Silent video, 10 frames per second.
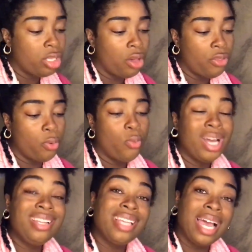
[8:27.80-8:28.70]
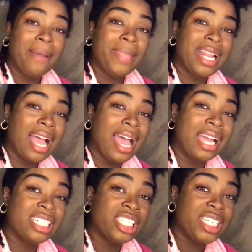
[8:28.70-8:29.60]
So the one time that I
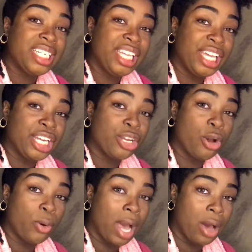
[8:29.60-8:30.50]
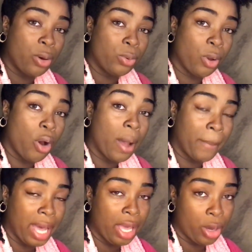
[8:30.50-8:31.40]
actually did go out on
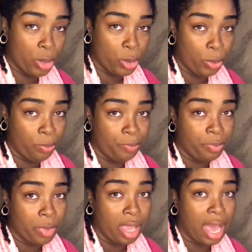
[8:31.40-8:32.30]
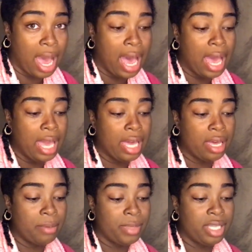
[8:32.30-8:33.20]
my own, I
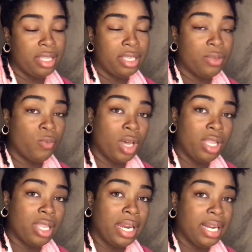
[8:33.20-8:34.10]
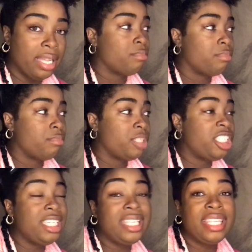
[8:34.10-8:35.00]
come to this one lady.
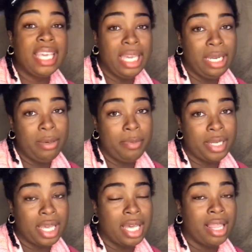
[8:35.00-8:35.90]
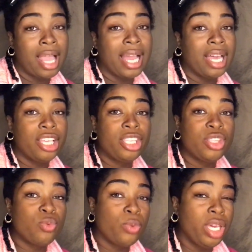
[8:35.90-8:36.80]
She seemed like a
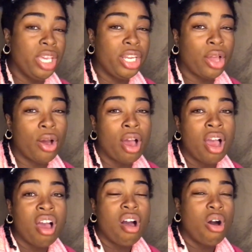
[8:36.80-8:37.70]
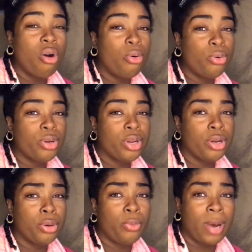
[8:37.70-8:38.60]
sweet,
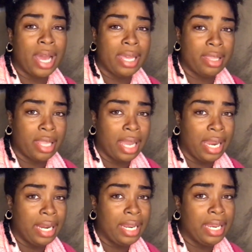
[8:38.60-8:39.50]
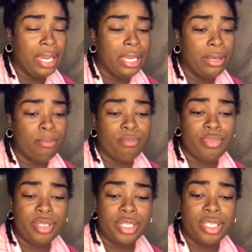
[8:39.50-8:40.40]
older white lady,
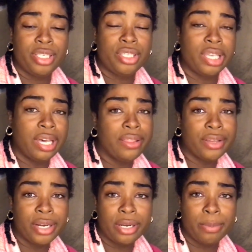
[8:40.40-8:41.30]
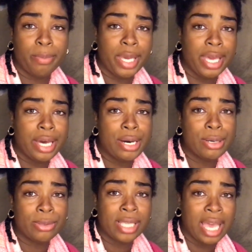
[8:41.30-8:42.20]
just Southern
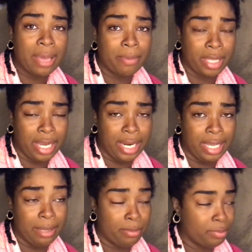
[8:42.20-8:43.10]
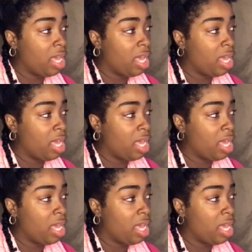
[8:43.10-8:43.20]
Belle type lady.